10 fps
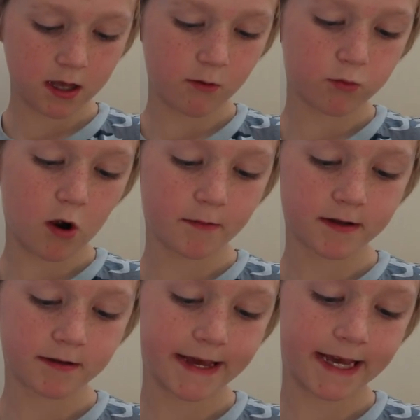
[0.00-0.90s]
Yeah,
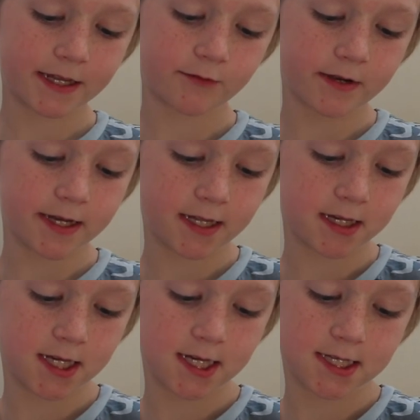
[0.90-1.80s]
Robin made it
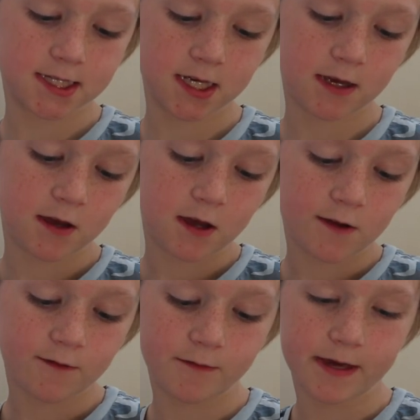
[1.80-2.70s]
really easy
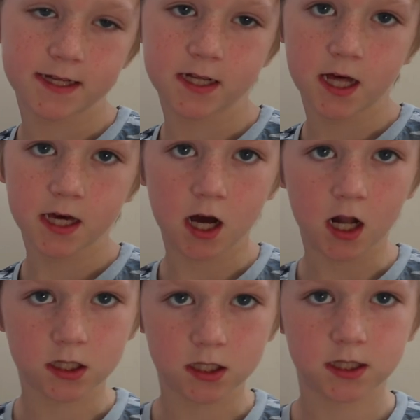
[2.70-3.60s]
for me to
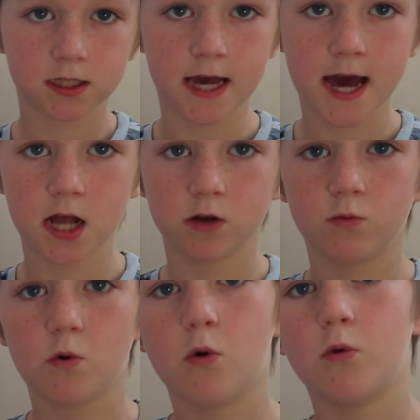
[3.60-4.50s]

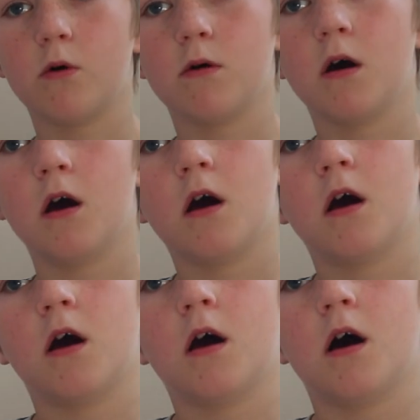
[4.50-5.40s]
understand what
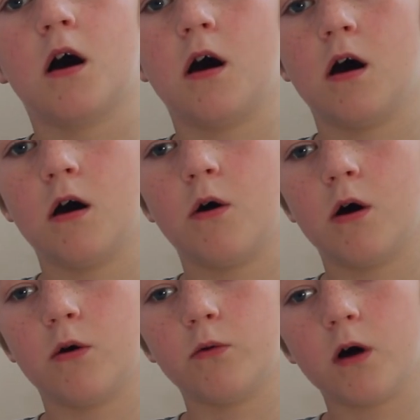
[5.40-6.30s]
I
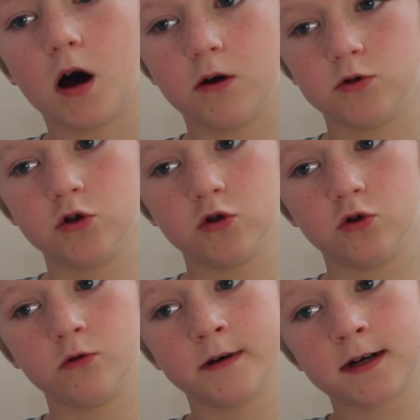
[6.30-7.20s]
was
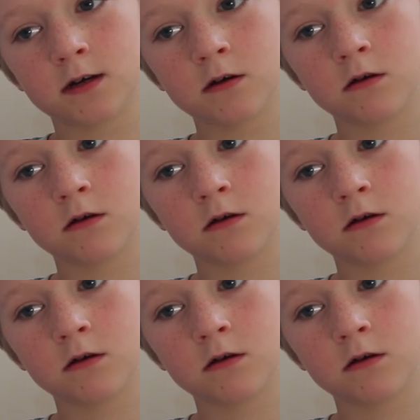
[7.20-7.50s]
doing.